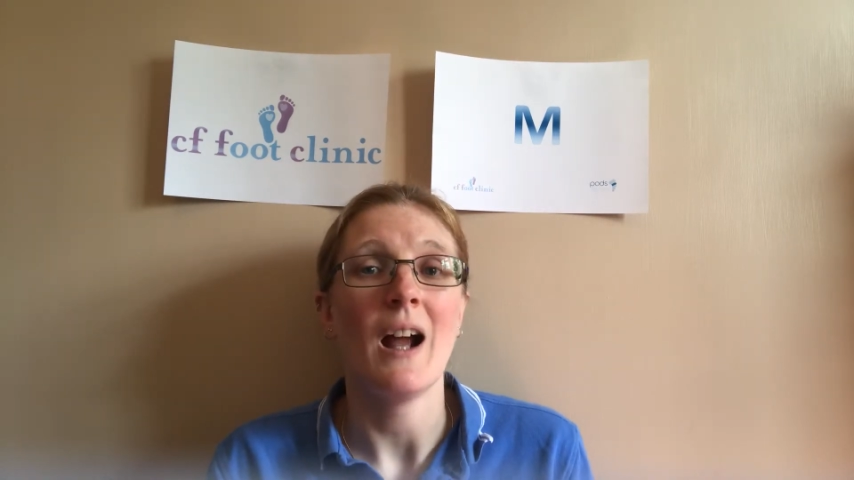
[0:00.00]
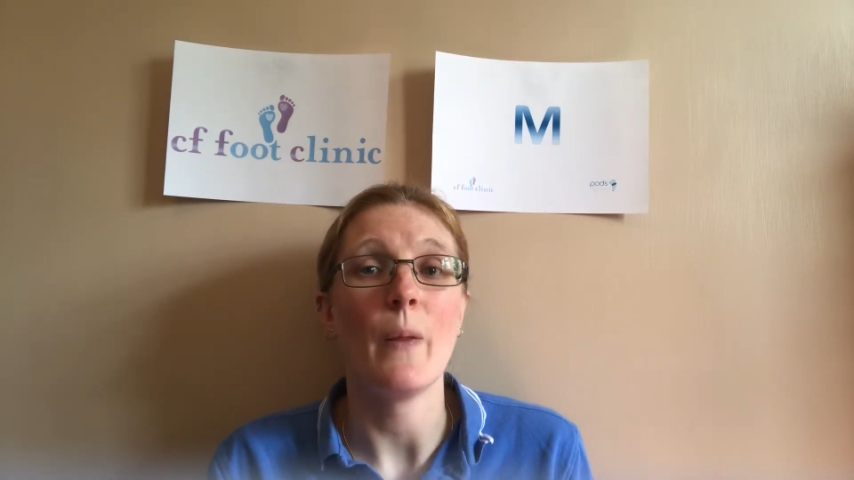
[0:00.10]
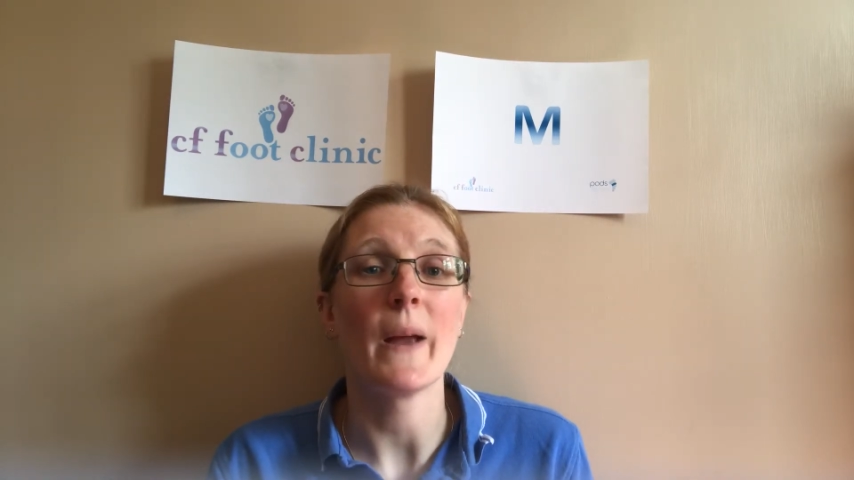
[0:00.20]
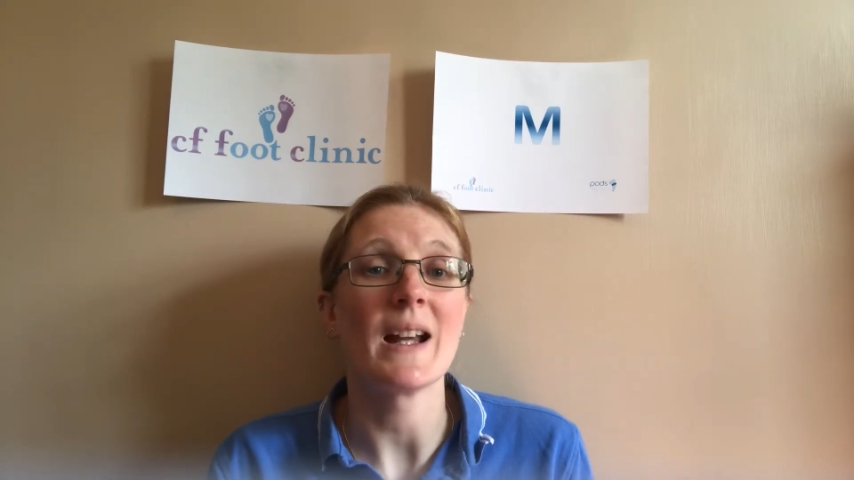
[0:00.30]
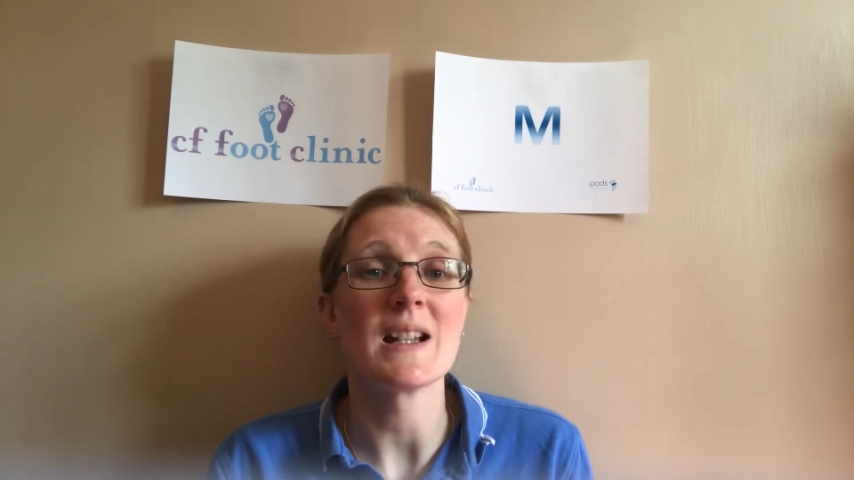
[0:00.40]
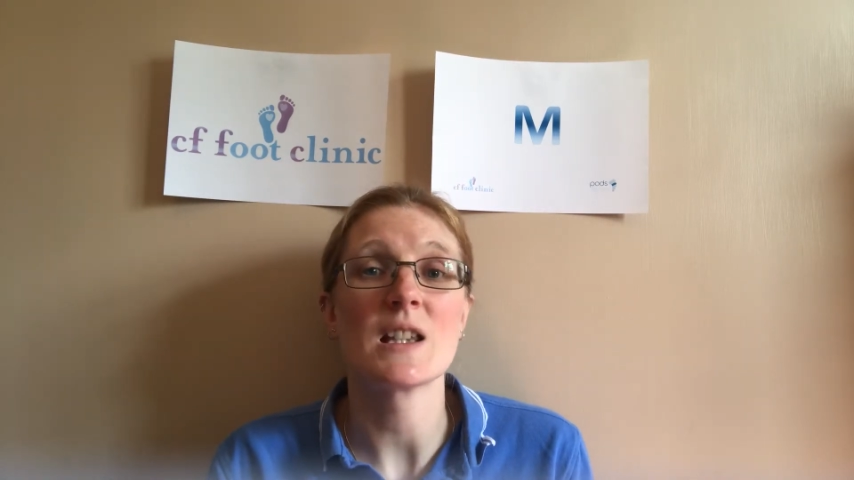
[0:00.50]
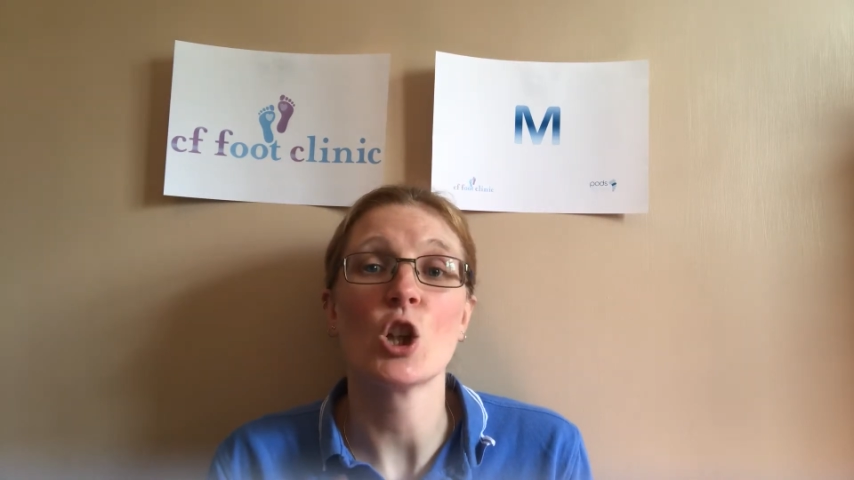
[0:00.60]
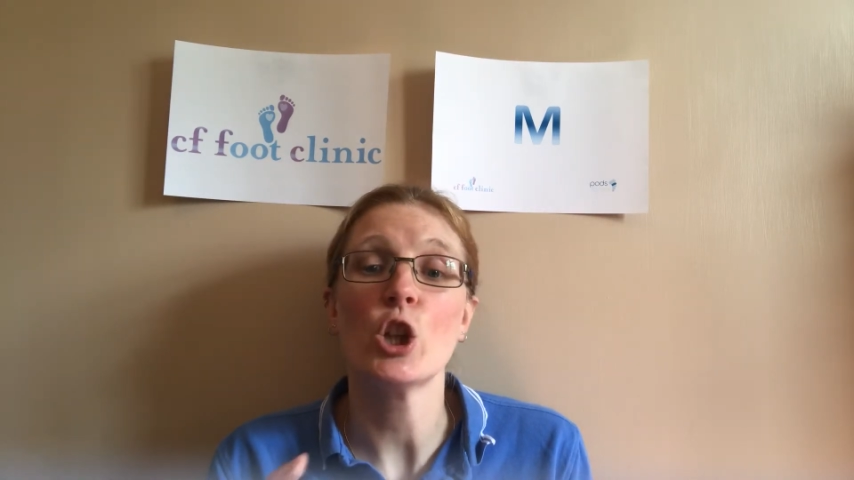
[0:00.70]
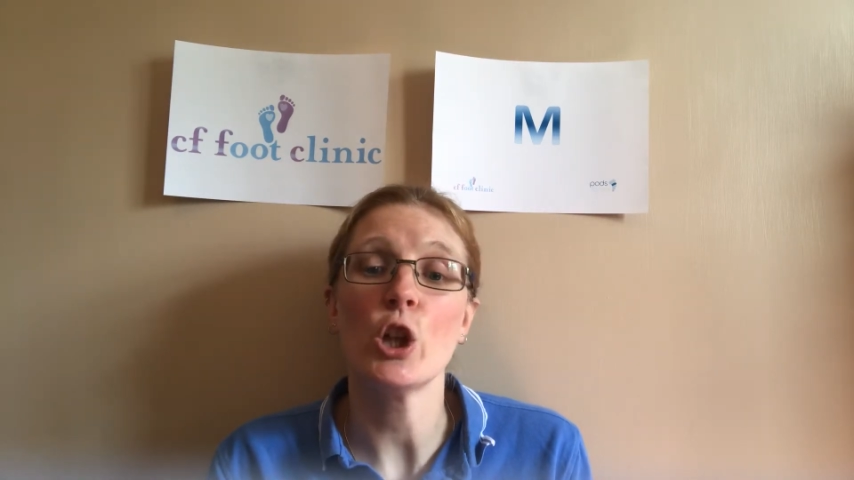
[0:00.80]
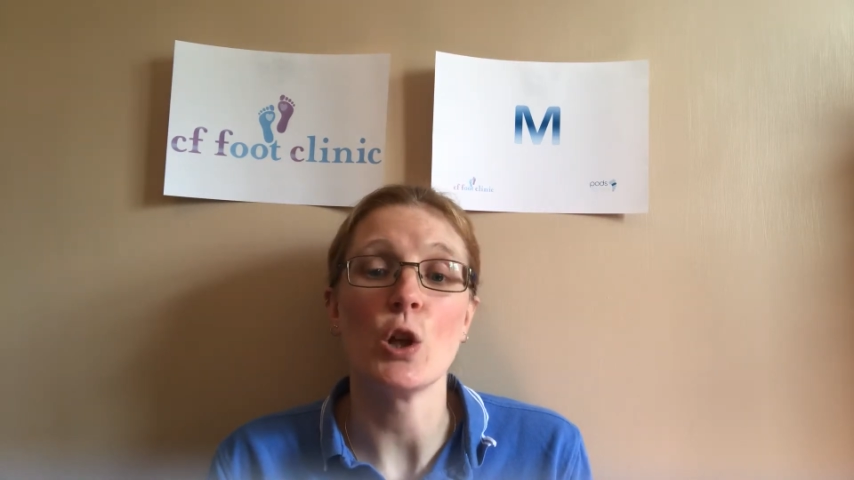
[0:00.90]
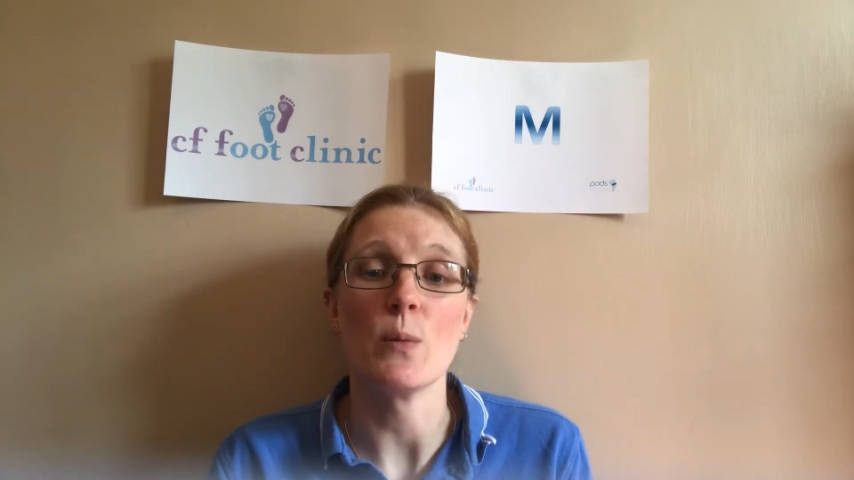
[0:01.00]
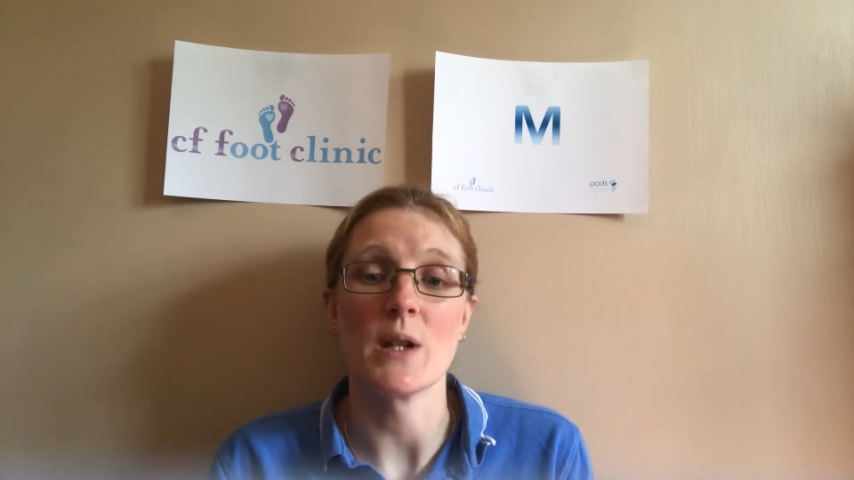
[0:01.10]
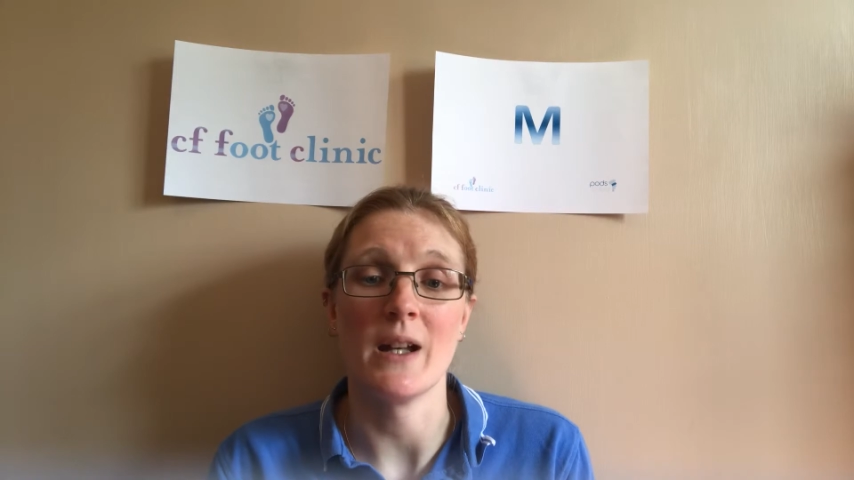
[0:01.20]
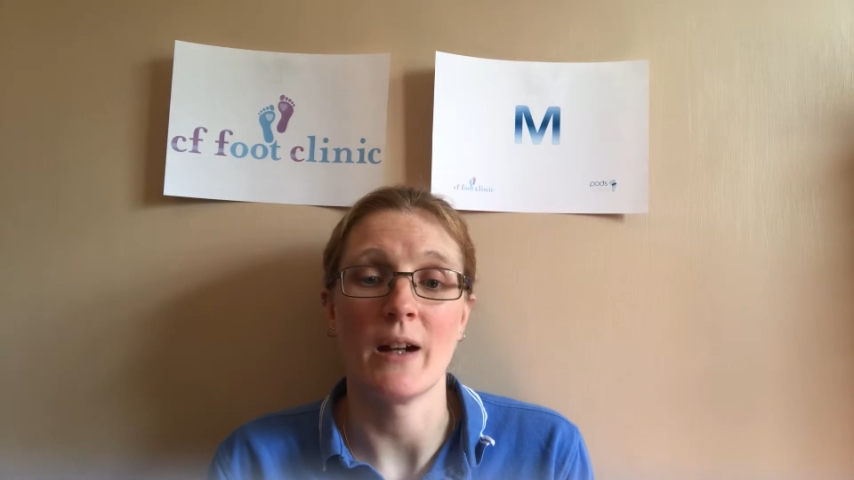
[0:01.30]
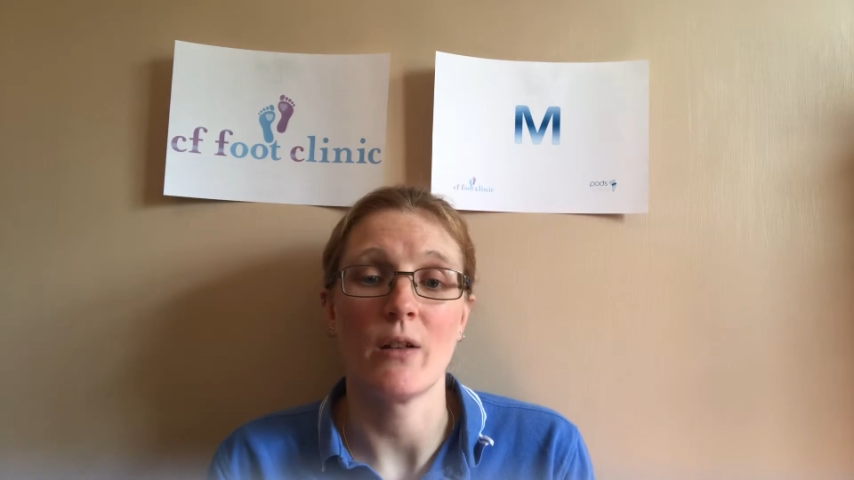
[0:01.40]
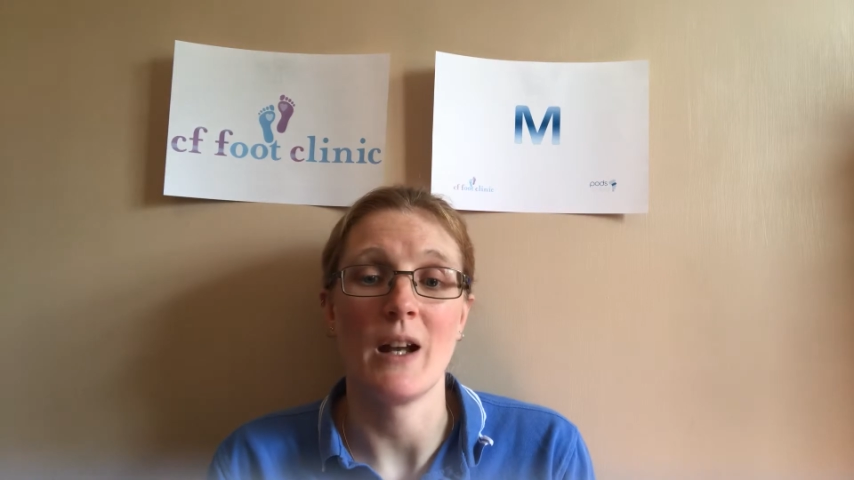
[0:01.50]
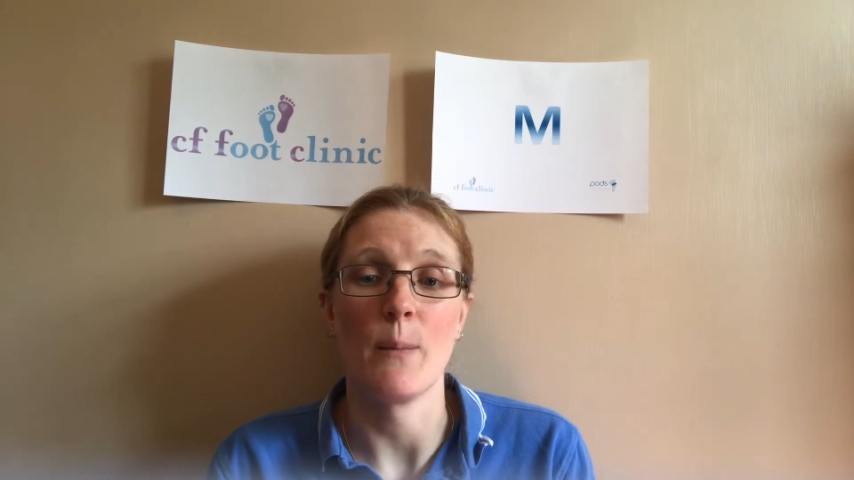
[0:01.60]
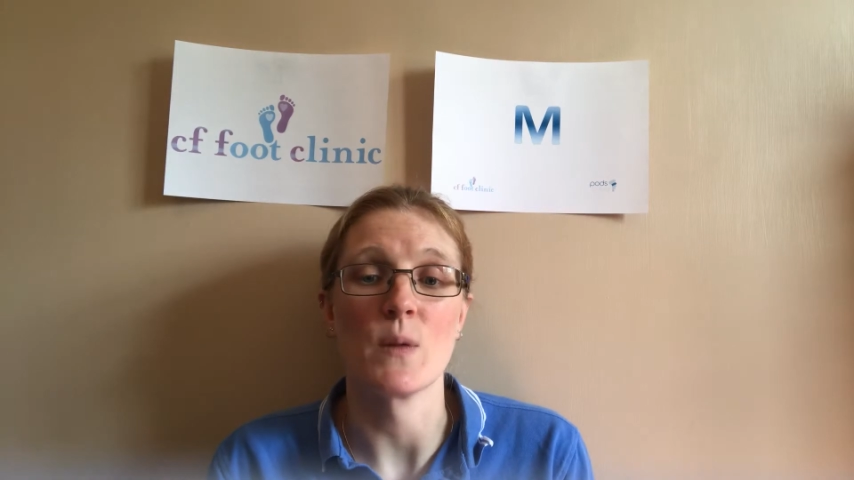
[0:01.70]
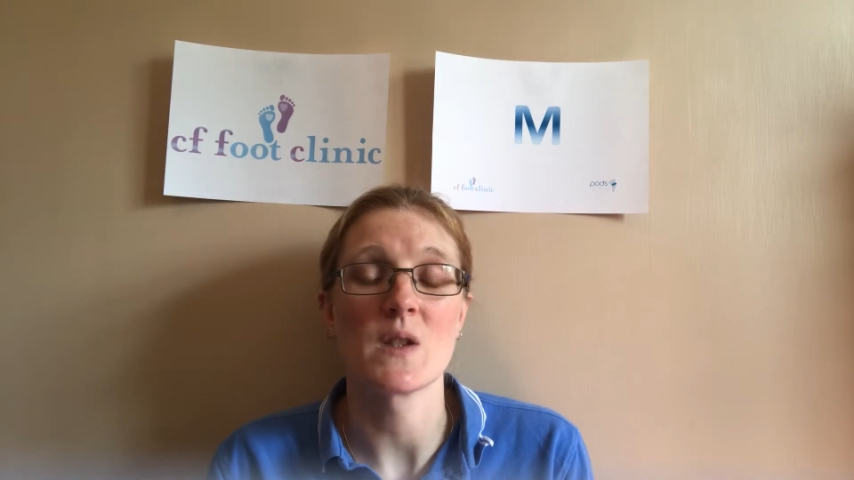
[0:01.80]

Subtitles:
and that is the cubed, an acronym.